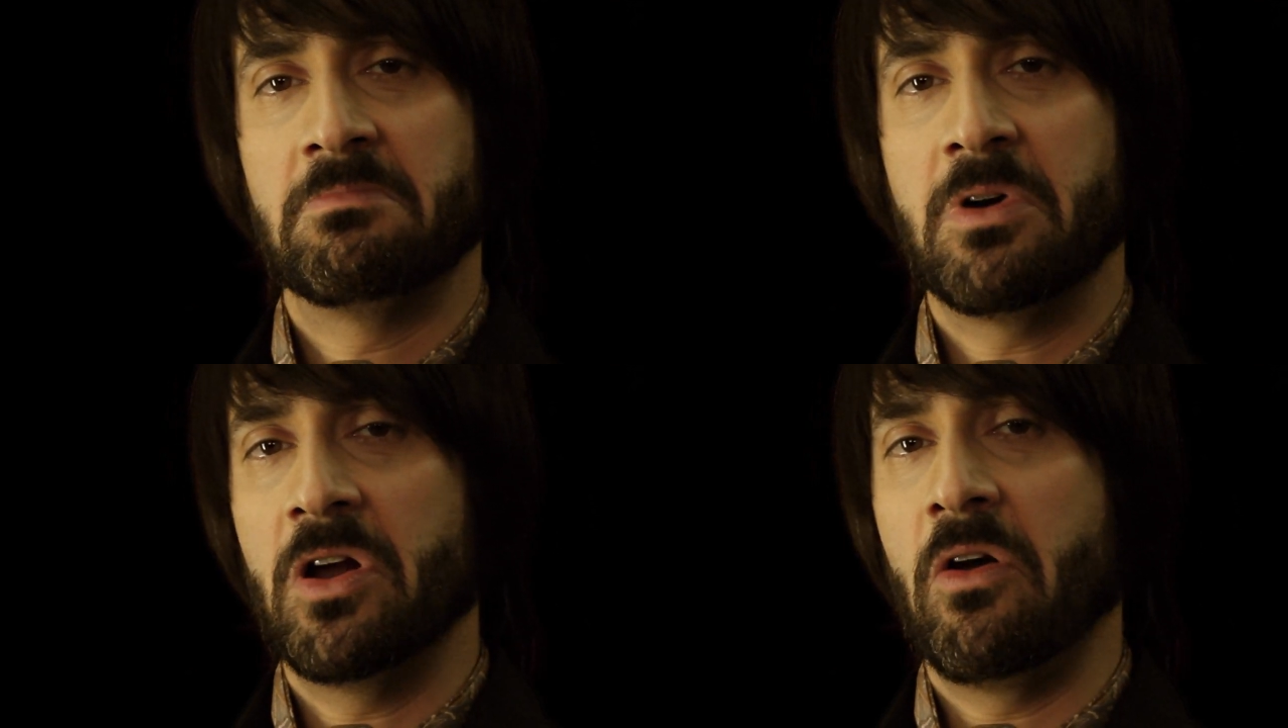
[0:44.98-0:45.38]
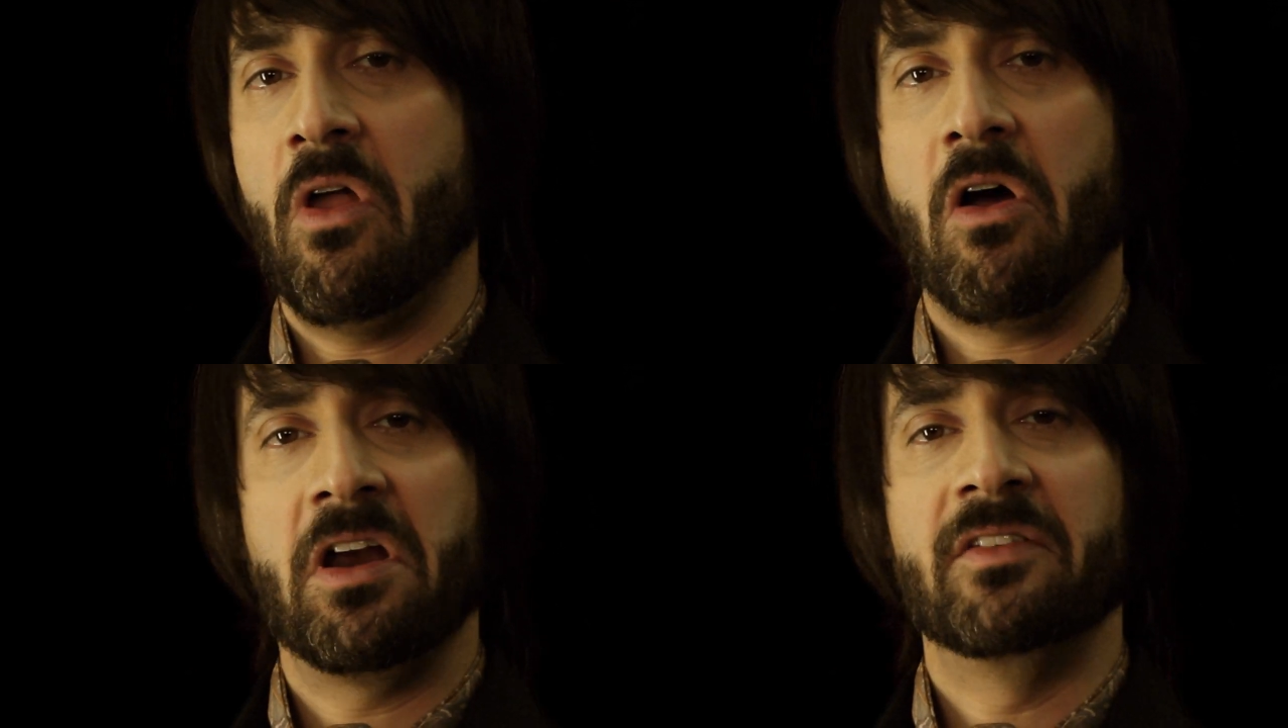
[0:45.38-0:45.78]
Probably
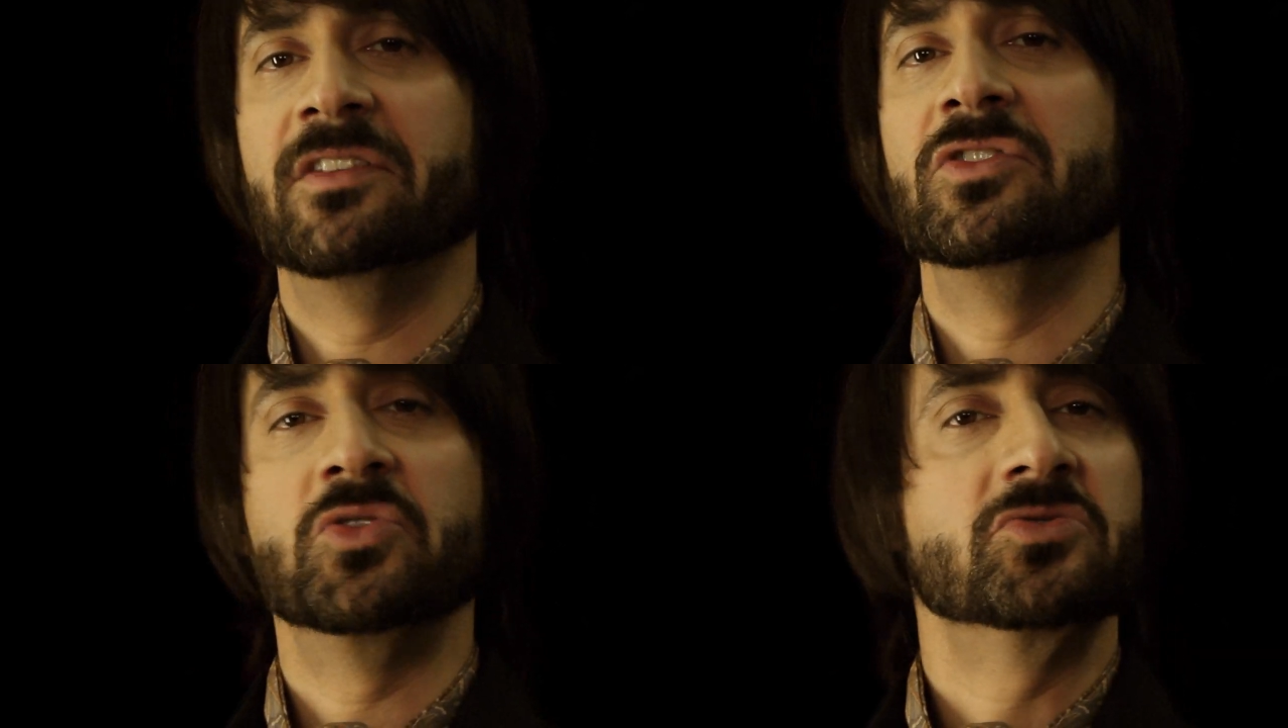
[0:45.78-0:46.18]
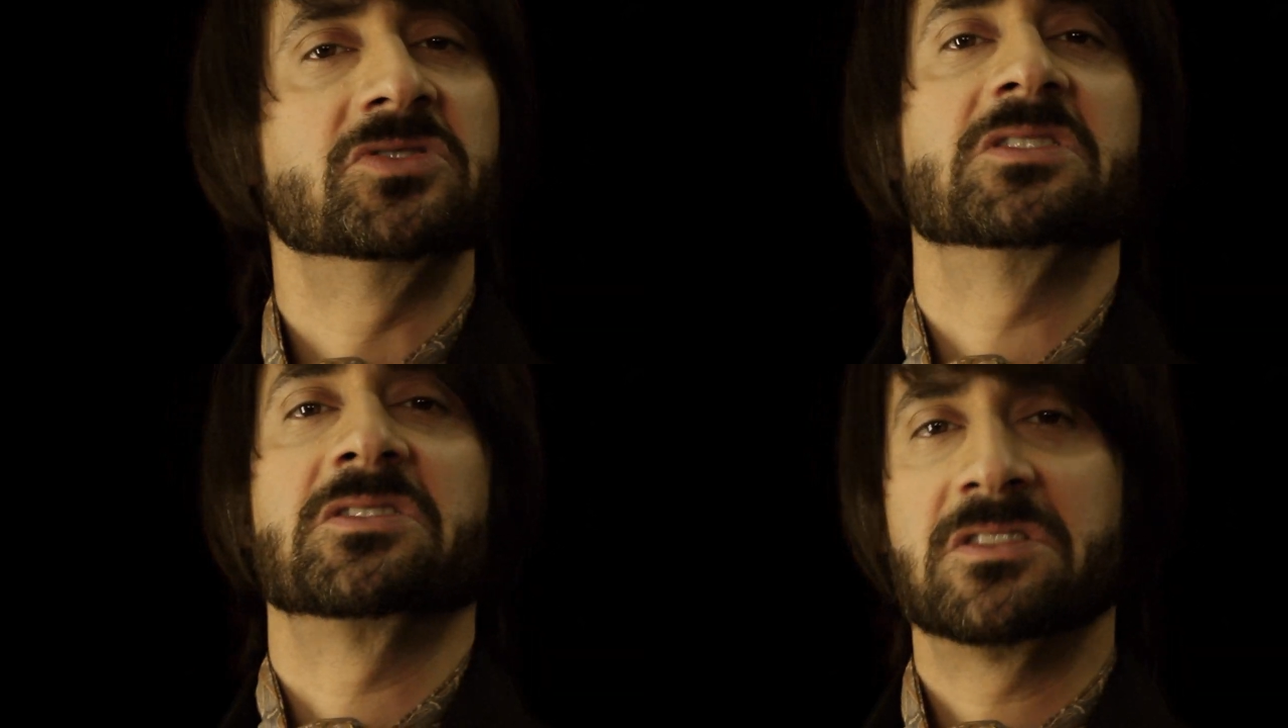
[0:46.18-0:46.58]
not gonna even use
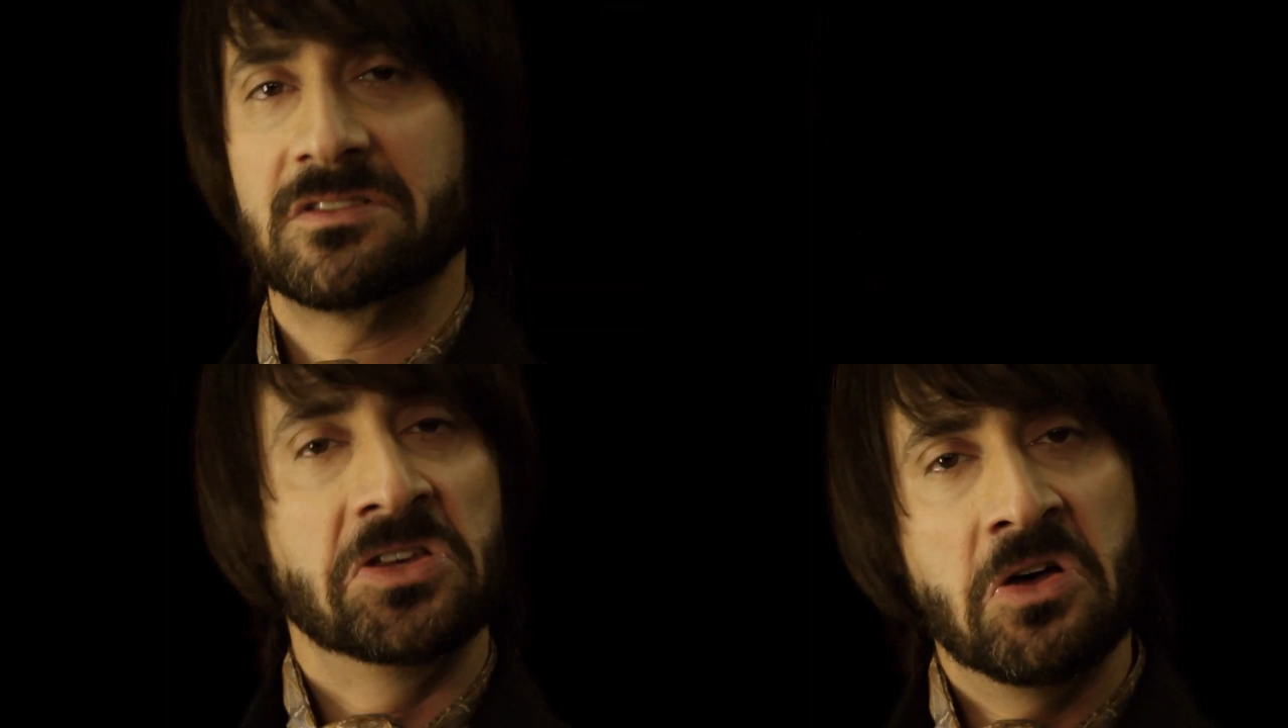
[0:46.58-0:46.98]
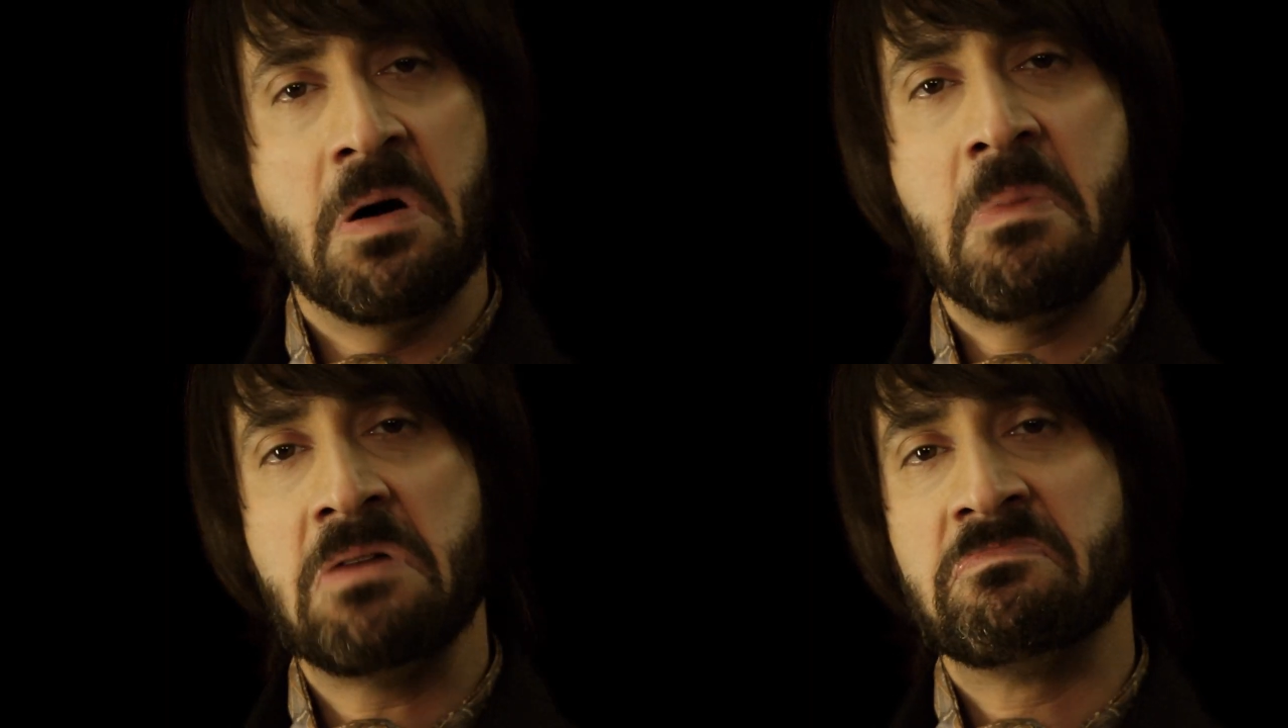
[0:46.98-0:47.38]
this. You
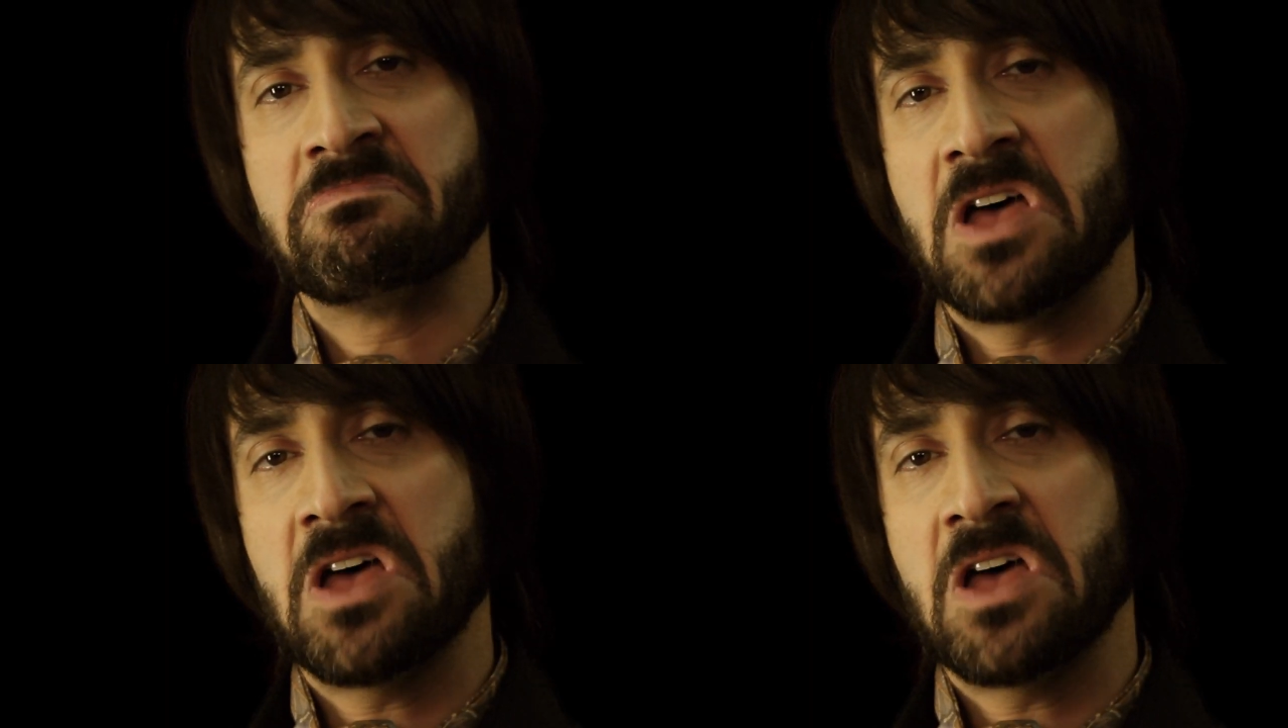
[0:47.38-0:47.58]
know, man,